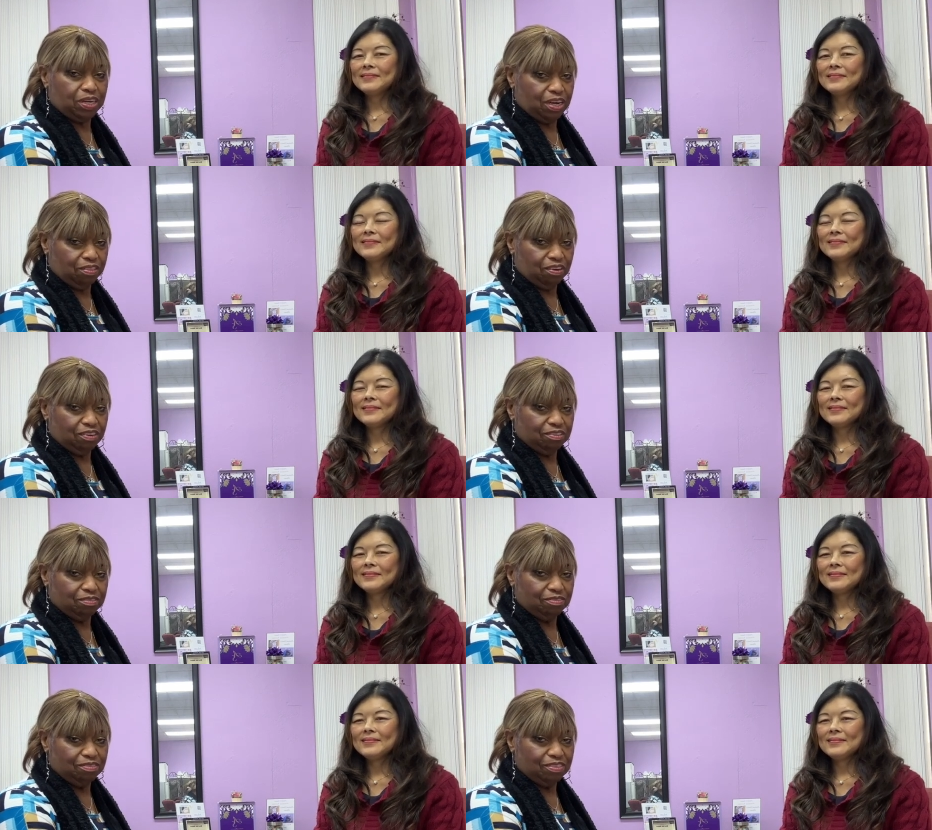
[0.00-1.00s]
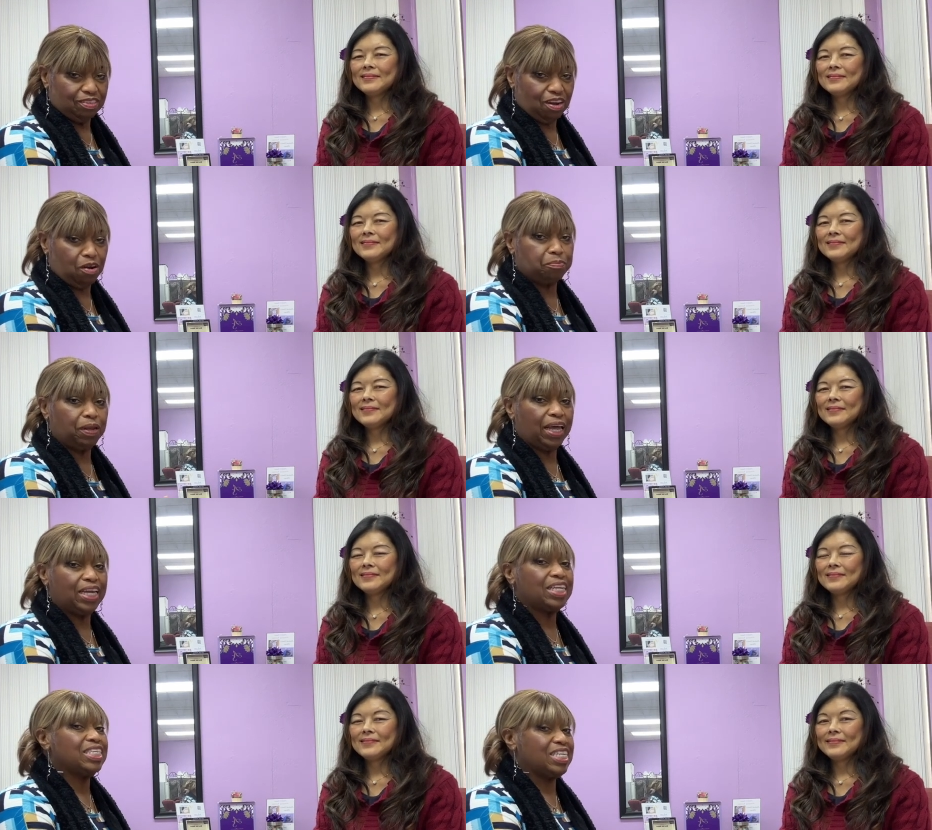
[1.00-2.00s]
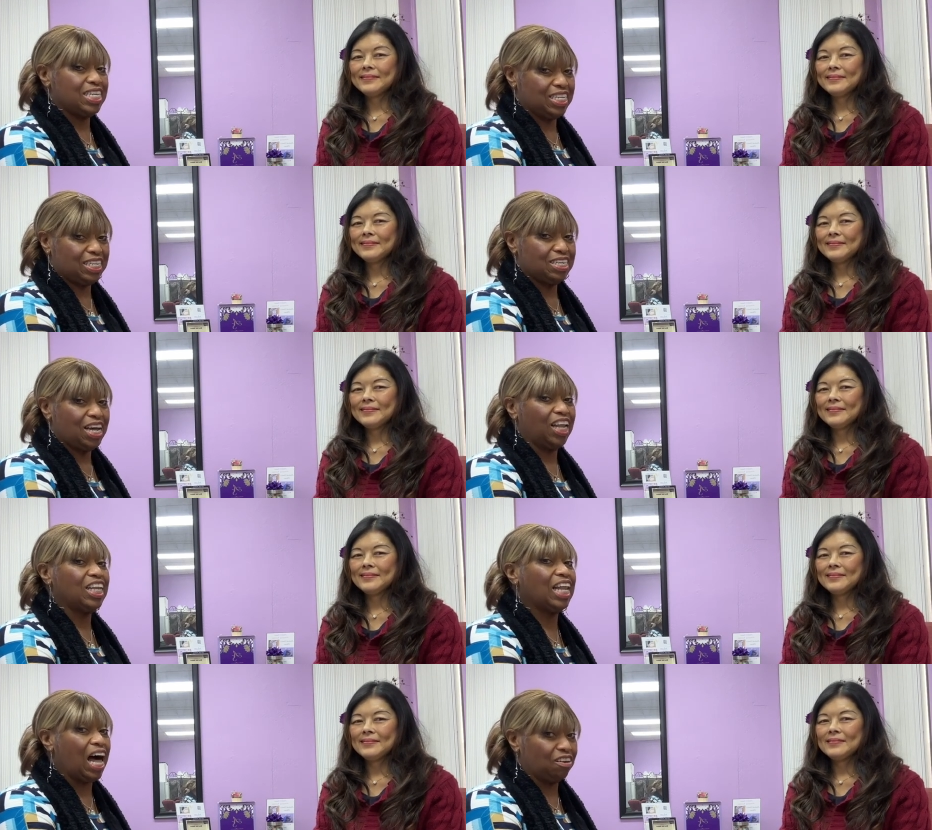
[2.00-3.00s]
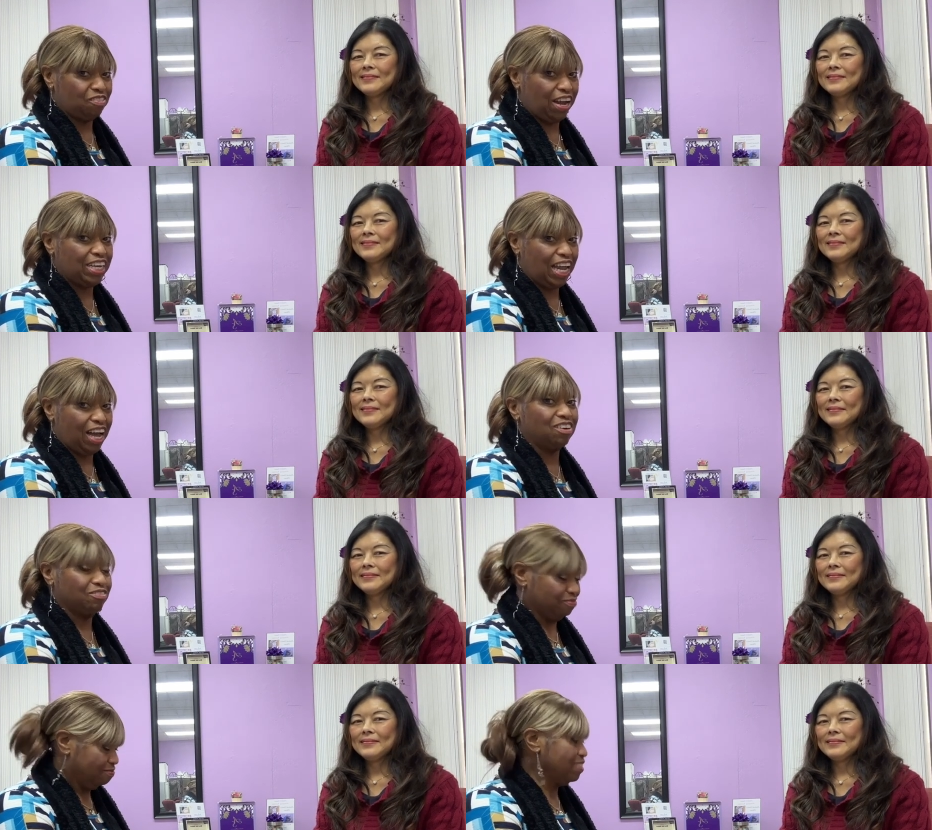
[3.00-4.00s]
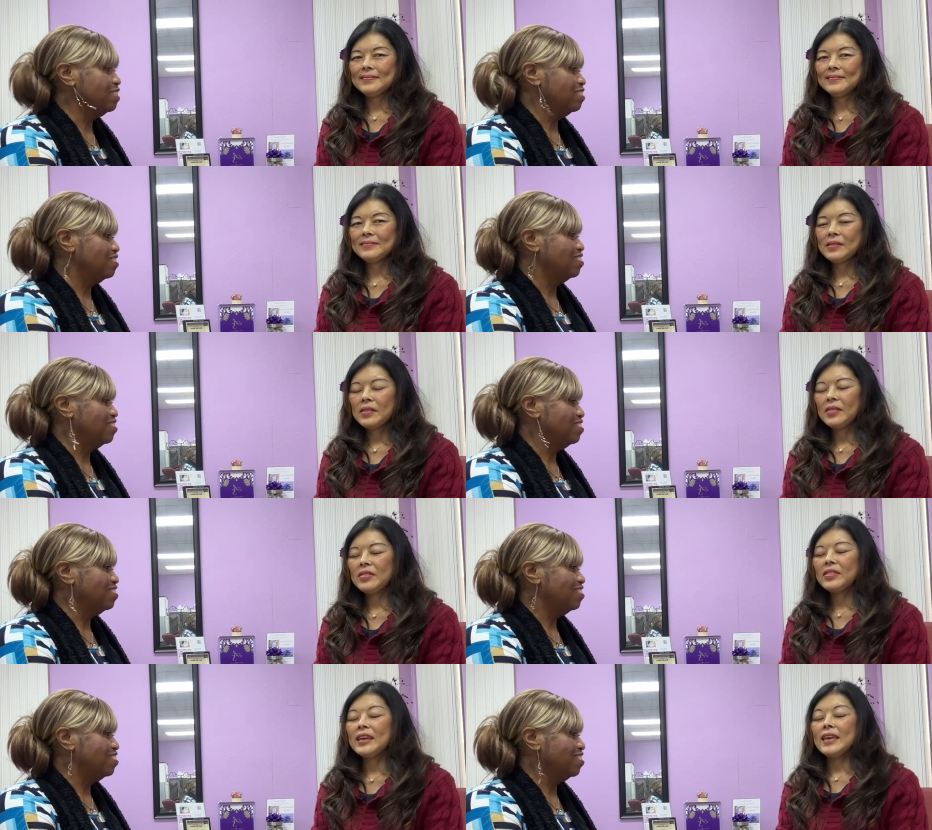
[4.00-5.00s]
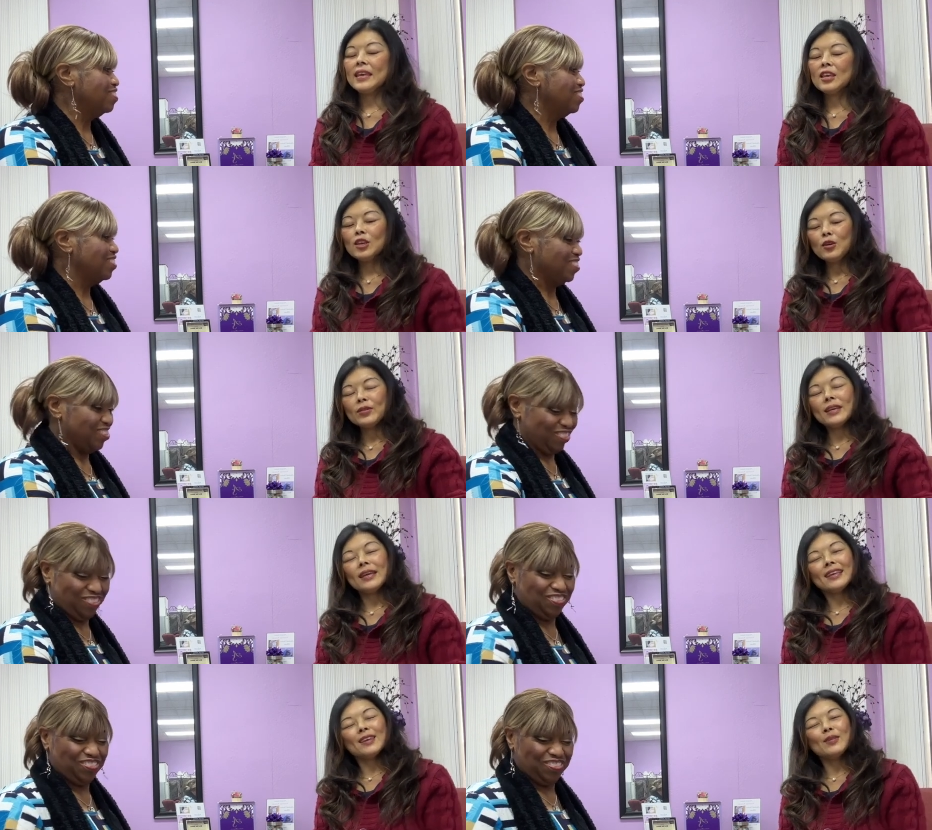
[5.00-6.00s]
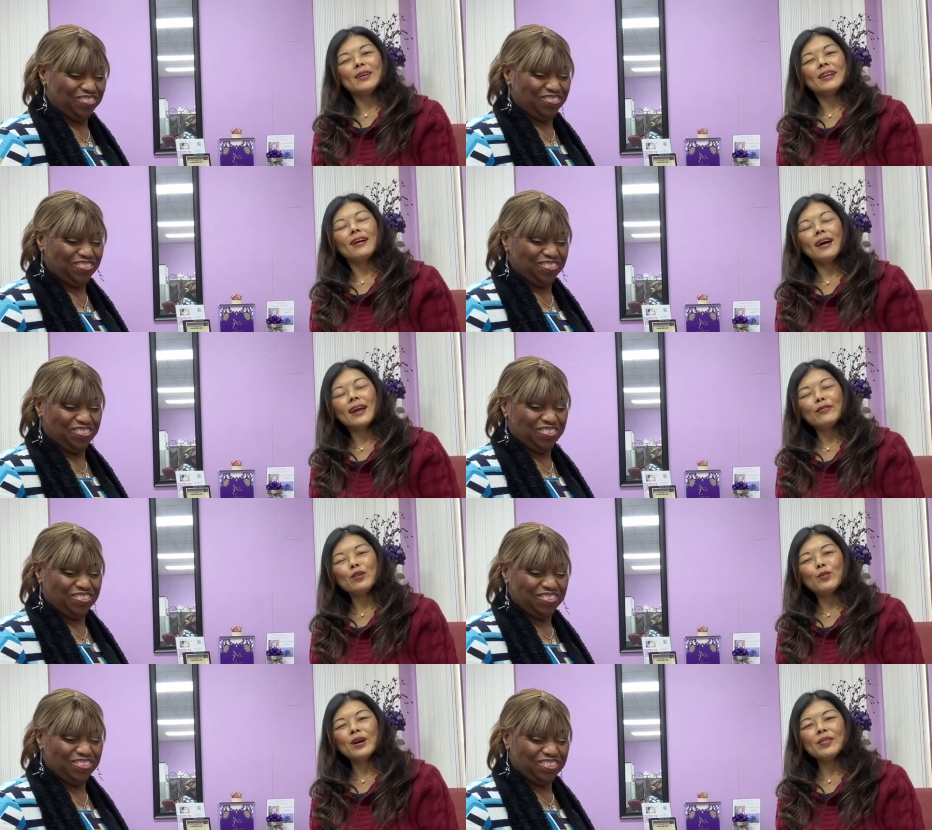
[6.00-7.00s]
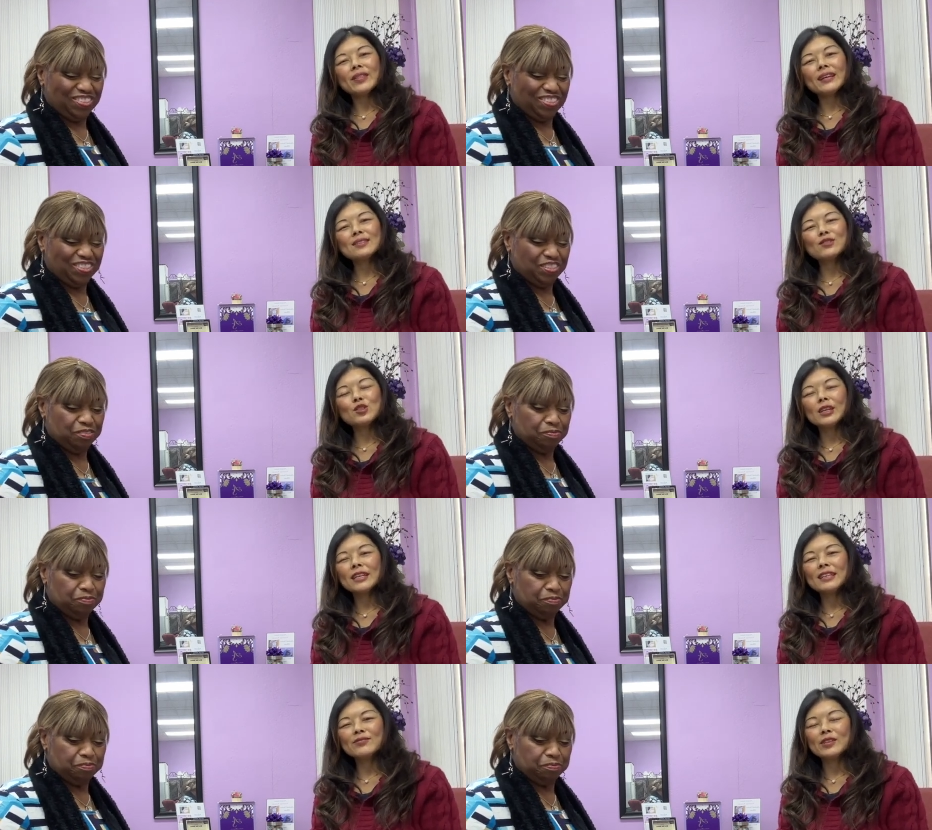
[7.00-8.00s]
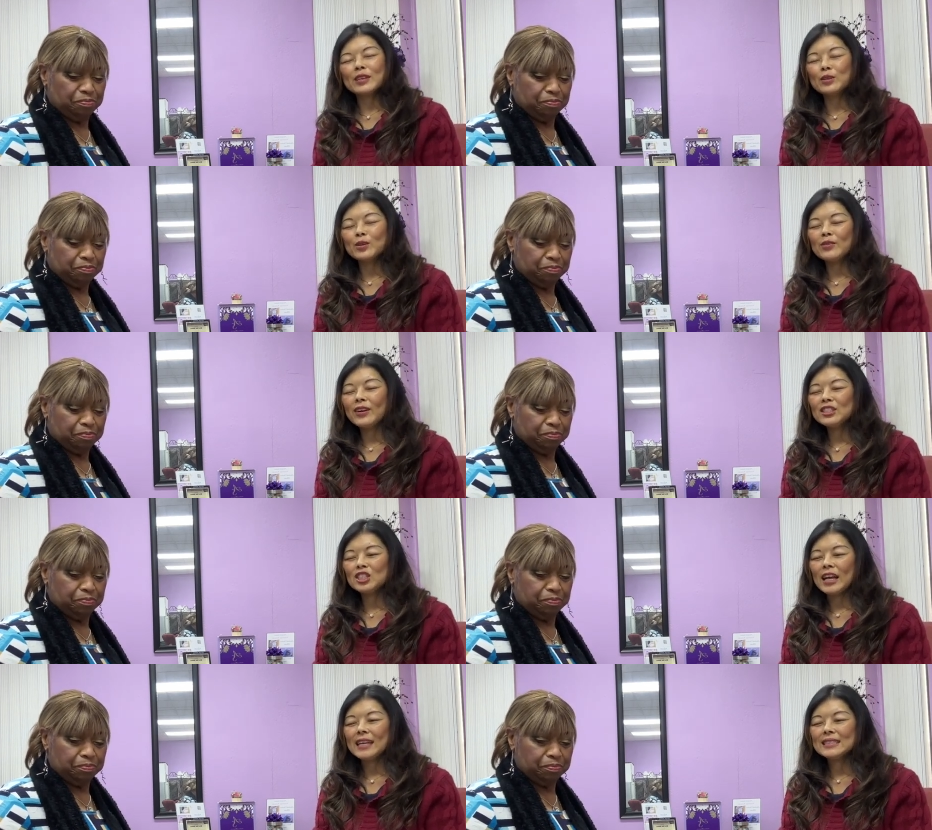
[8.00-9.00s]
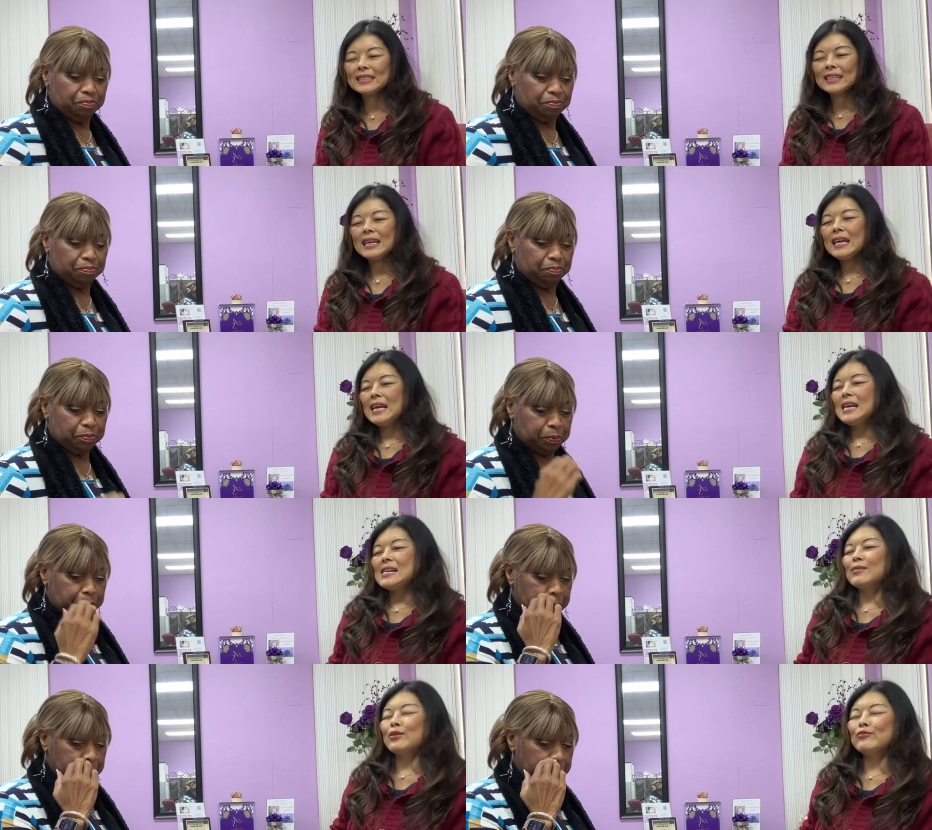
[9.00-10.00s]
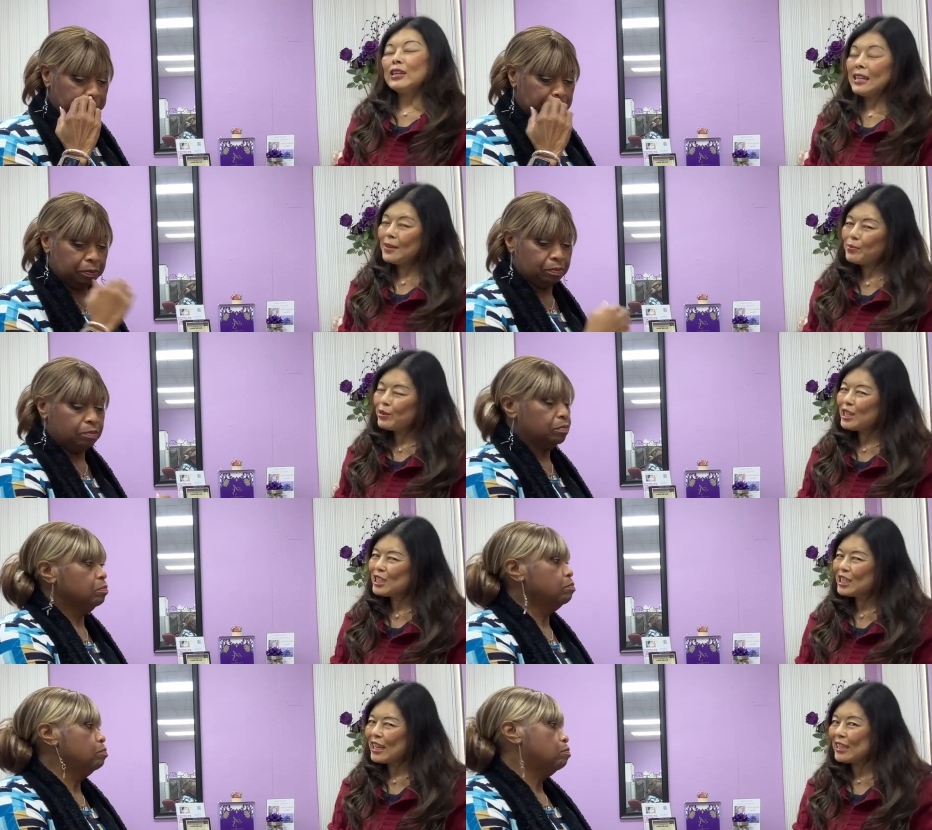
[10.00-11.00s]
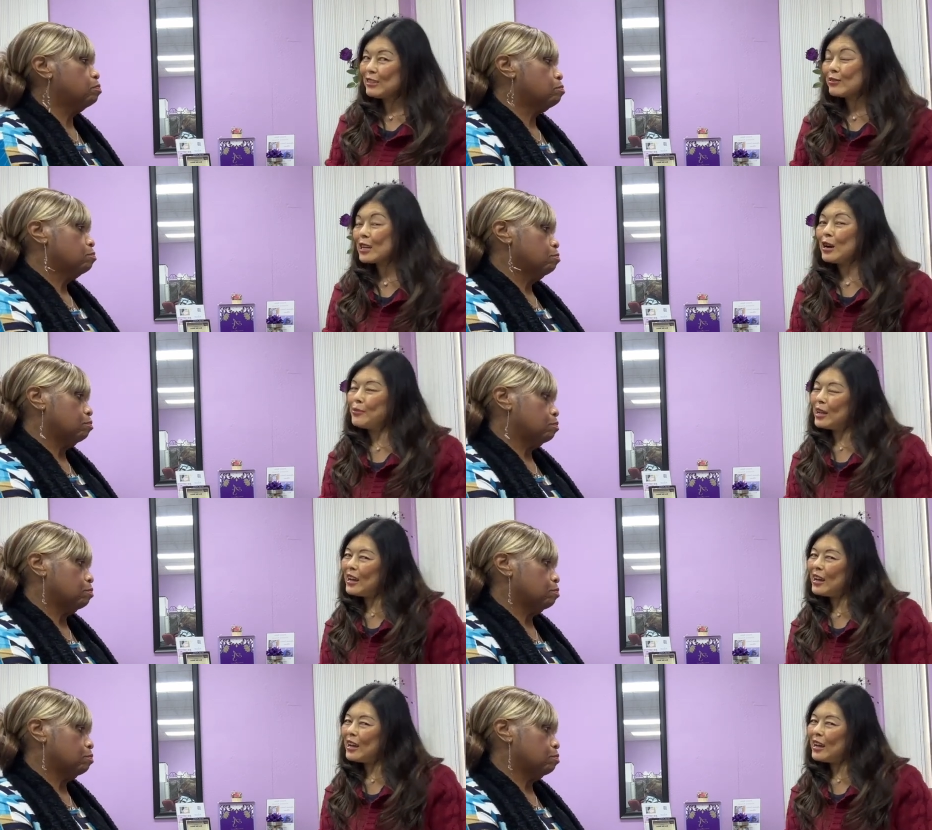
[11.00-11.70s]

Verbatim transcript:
Speaker 1: another. Our planet needs it a lot right now. Thank you, thank
Speaker 2: you. And hi, everyone. Thanks for joining us for another one of our chats. We really appreciate you coming on